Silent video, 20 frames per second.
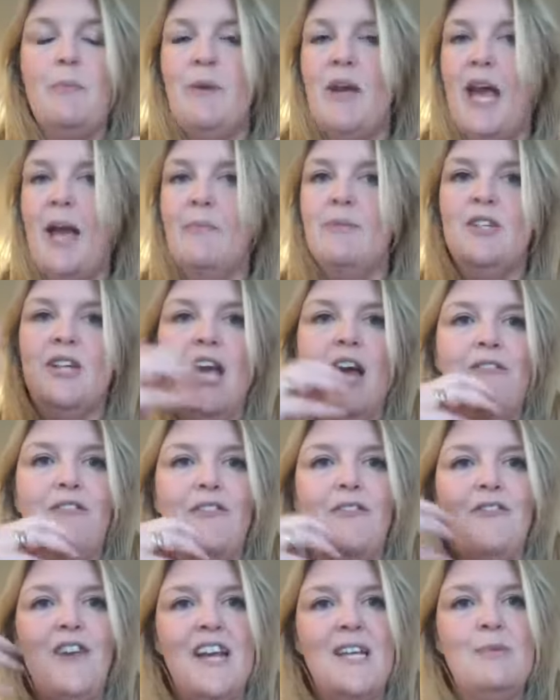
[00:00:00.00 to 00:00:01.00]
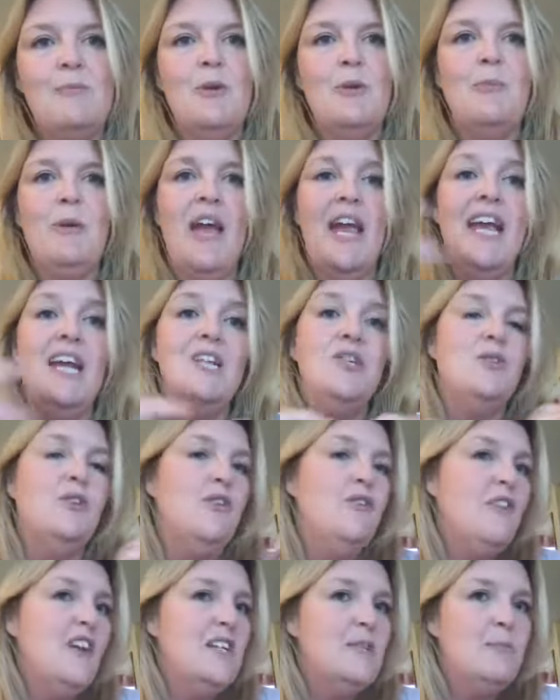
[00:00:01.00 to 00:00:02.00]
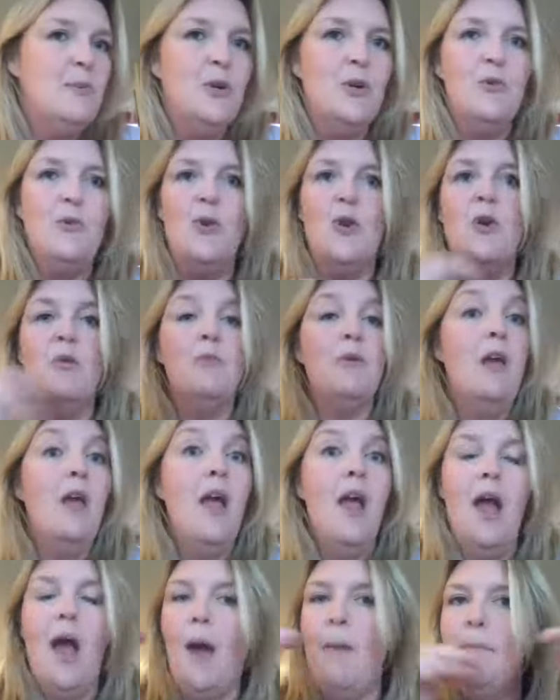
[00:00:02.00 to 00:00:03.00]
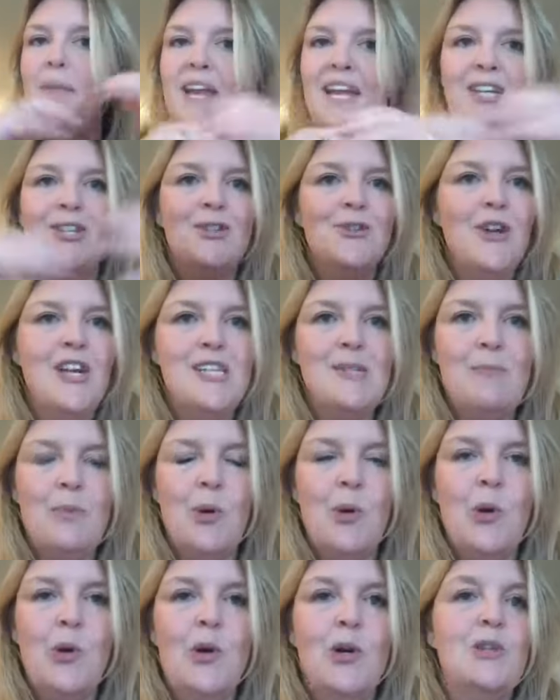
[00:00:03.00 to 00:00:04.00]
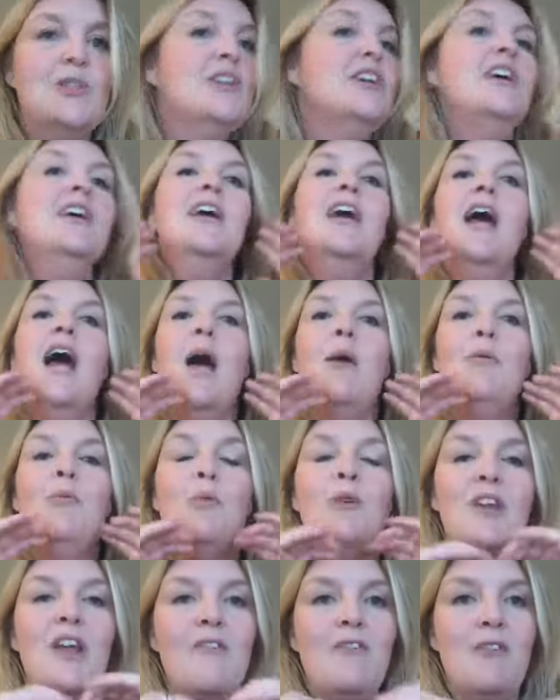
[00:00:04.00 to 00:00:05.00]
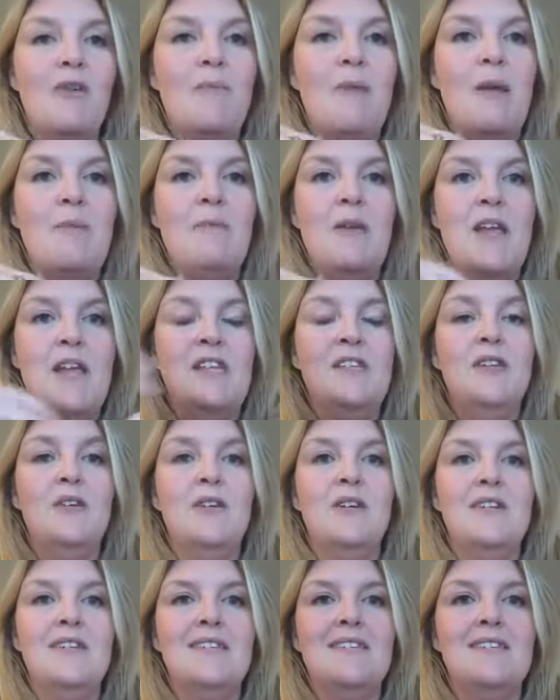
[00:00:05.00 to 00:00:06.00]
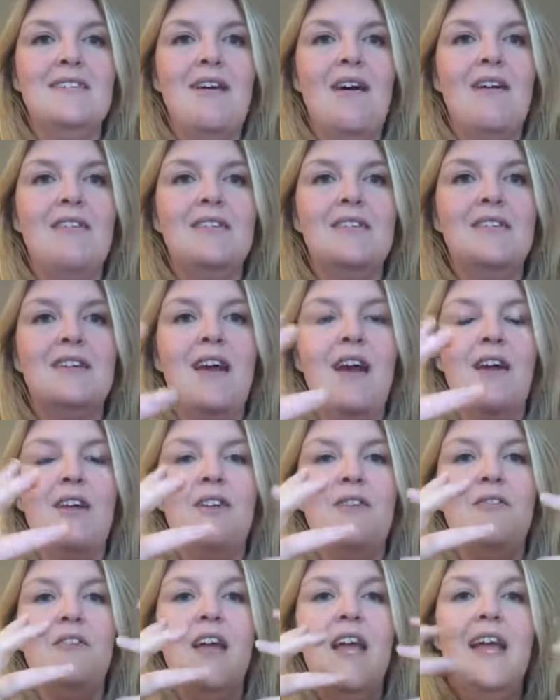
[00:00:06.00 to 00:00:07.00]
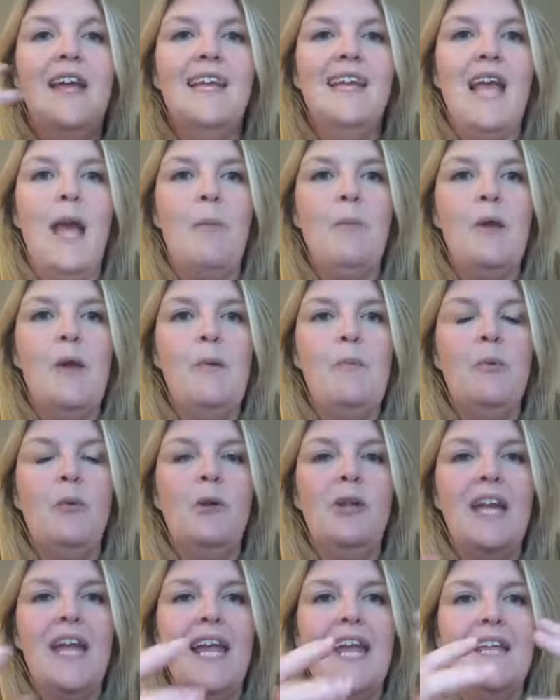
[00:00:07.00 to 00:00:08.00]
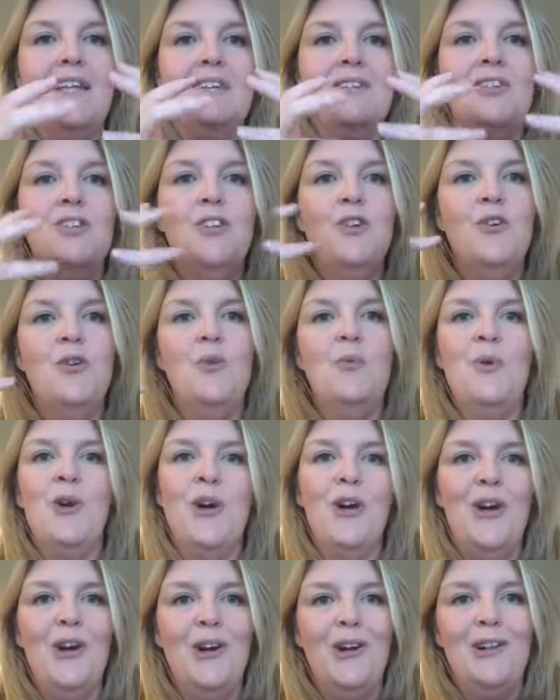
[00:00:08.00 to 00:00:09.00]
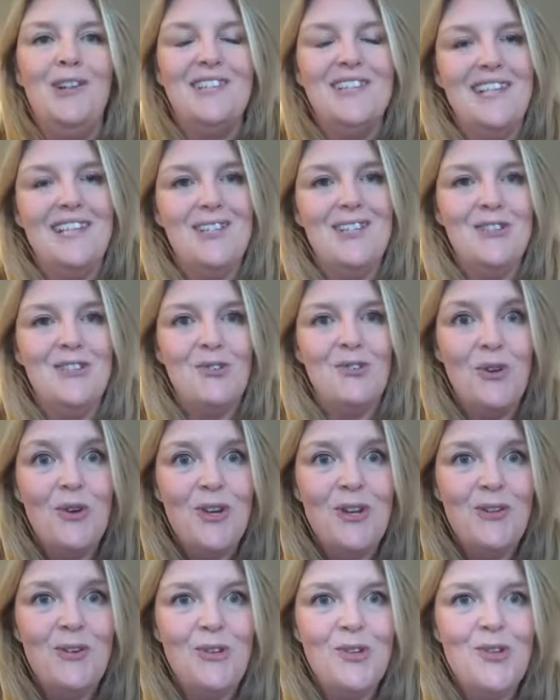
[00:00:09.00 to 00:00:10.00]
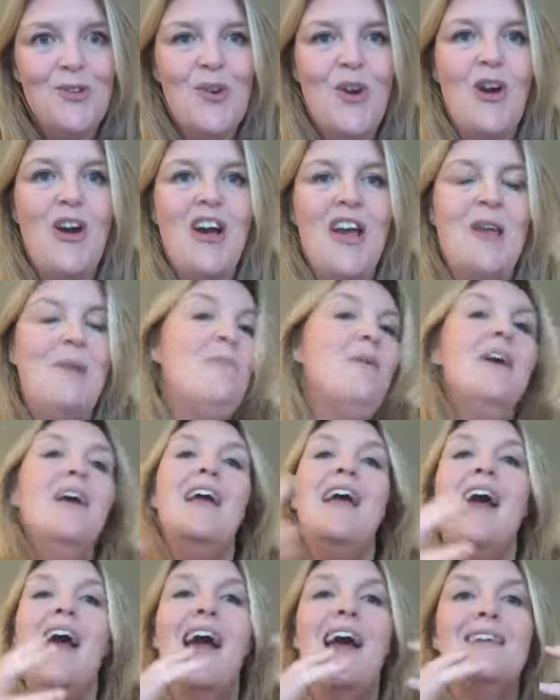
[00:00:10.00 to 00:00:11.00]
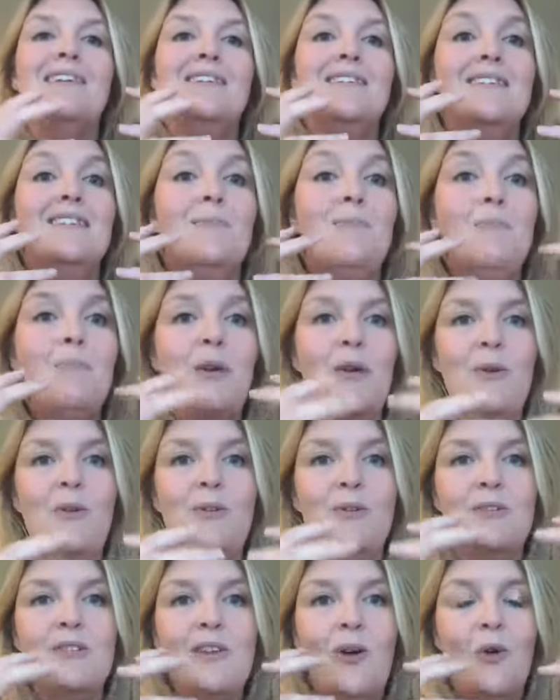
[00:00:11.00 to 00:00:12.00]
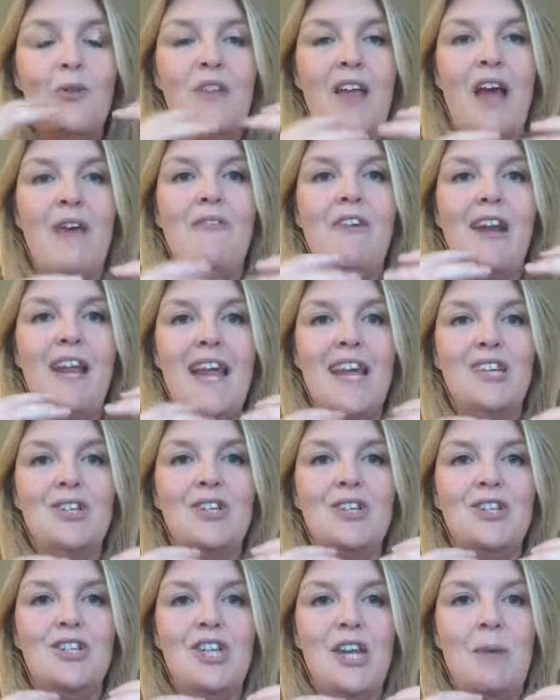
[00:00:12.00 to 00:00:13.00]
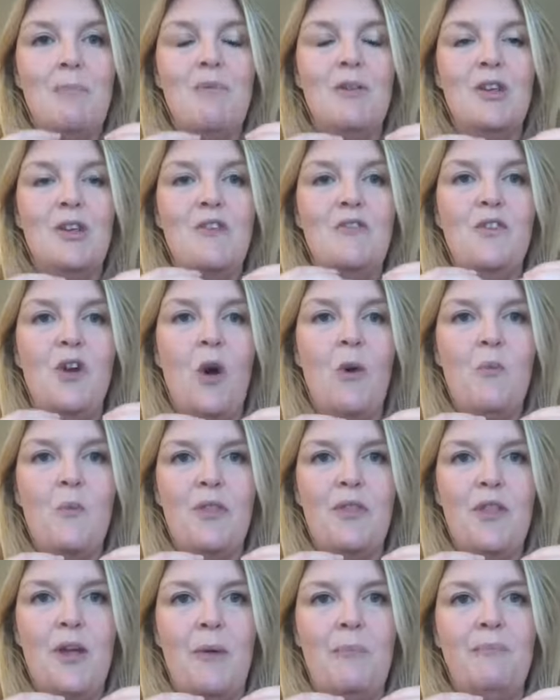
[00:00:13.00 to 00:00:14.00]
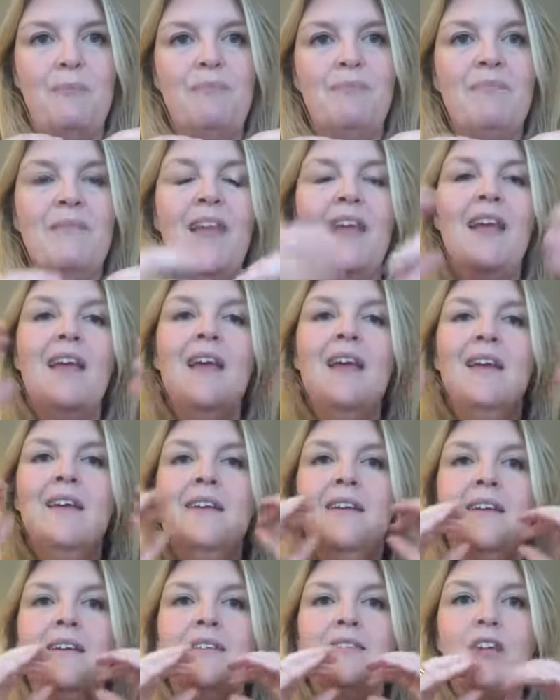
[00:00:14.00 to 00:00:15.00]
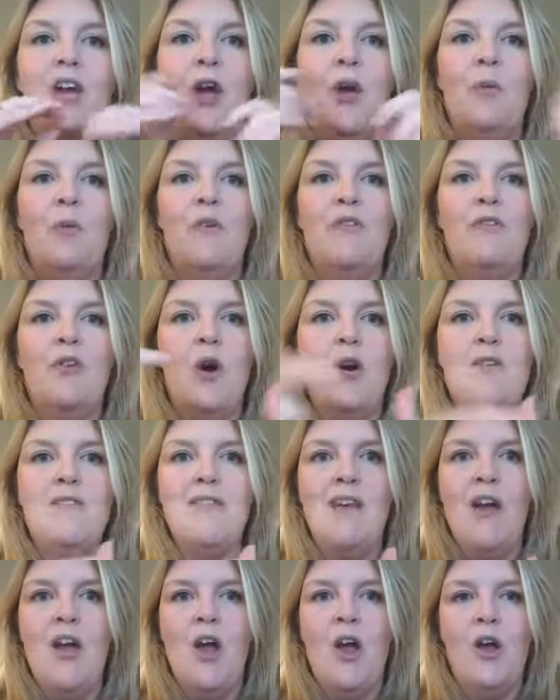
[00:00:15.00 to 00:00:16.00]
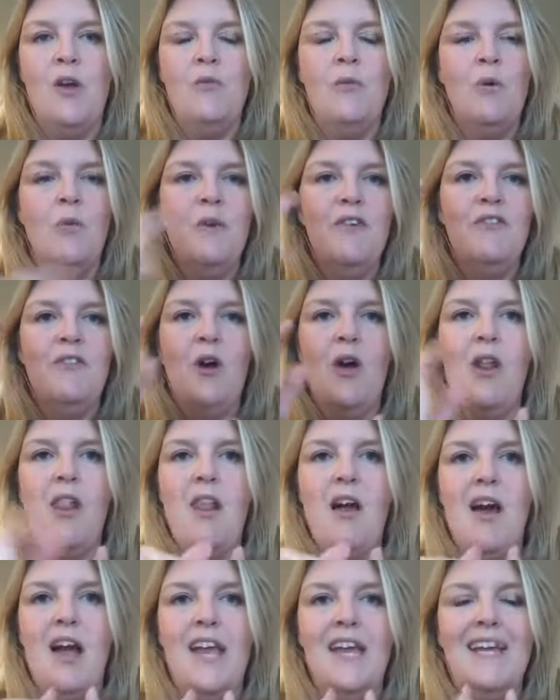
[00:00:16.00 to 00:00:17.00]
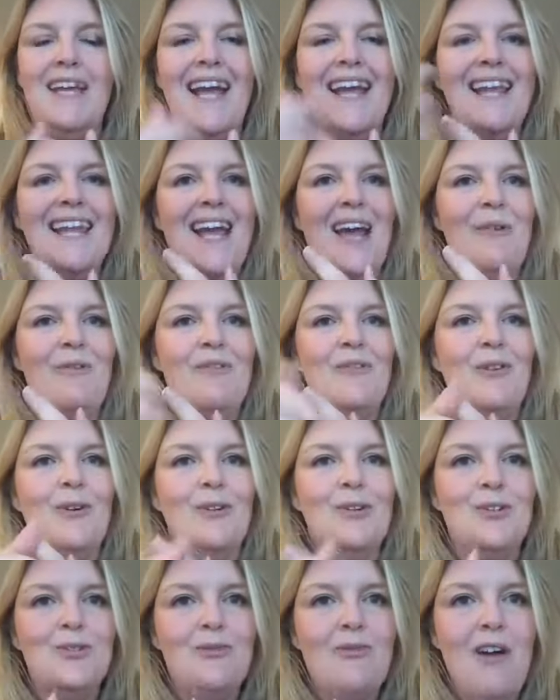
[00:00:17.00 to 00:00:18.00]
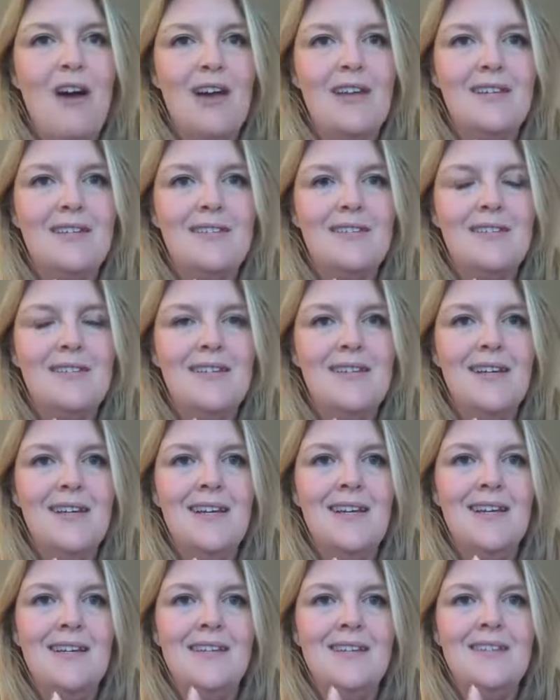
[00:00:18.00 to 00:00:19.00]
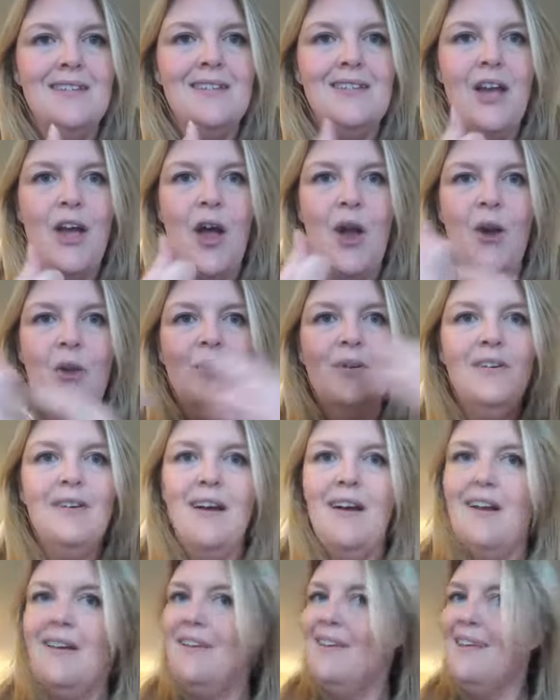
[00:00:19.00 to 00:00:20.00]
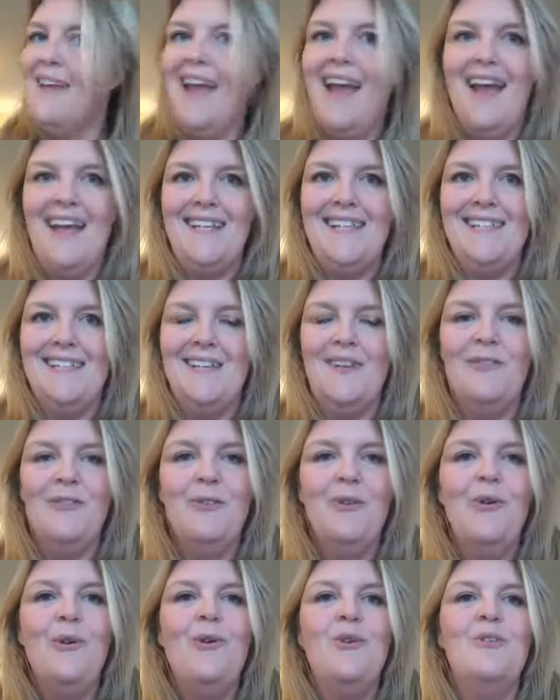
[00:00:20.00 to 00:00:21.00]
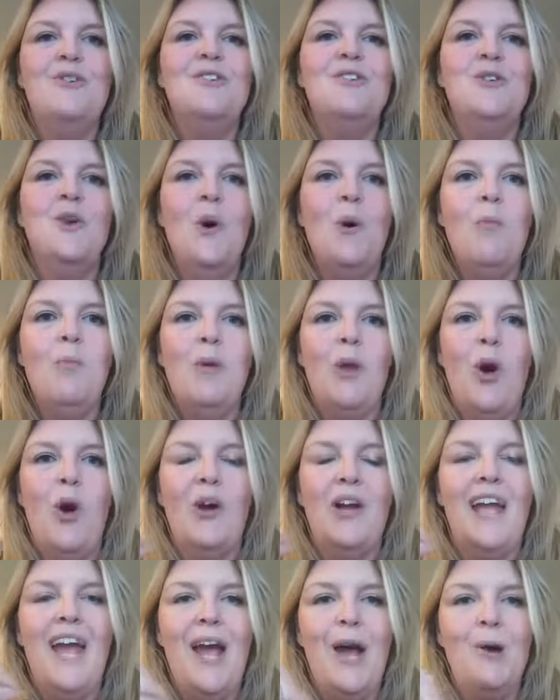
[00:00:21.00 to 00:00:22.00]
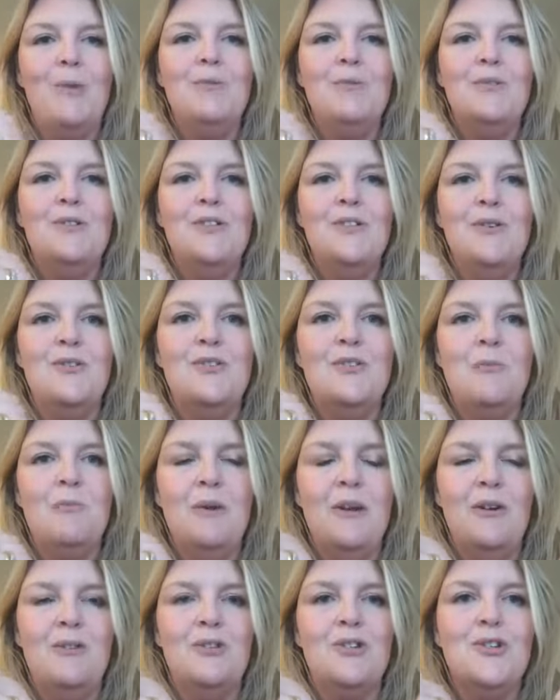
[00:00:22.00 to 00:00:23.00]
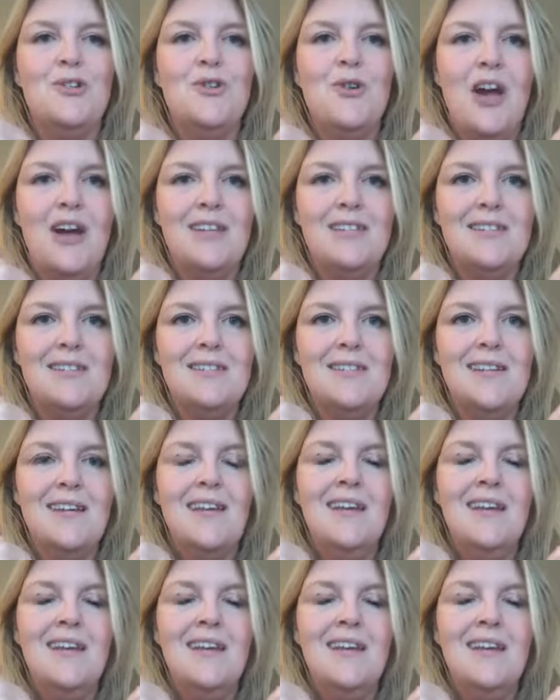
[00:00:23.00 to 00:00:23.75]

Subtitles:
Perhaps you have a Facebook page or a Facebook group, a Pinterest board, whatever it may be. You can start to kind of get people into your world and to join your tribe and to build on that relationship that you've got with them. So we've got know, we've got like, and now we've got trust. So yes, of course, your blog helps you to build trust.